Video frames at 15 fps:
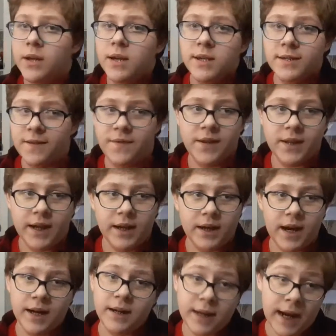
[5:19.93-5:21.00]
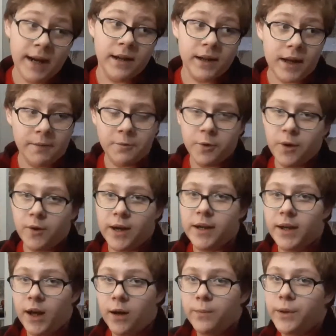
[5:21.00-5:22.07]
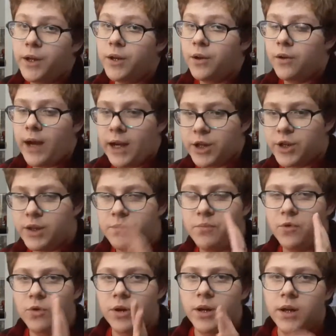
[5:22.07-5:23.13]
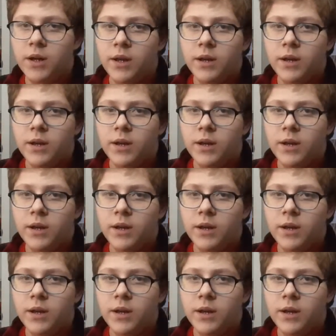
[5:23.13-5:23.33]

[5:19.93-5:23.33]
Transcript: stuff like that. Kind of like I'm doing right now, but actually more